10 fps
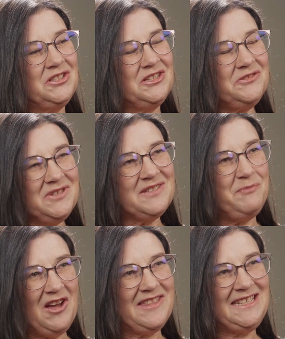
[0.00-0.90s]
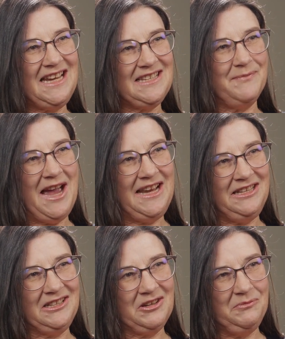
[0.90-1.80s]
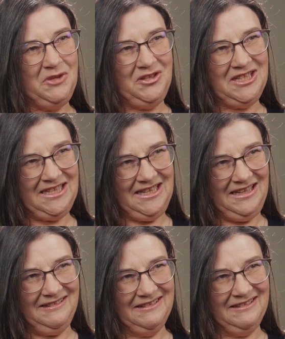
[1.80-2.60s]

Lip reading: to inspire the Tasmanian community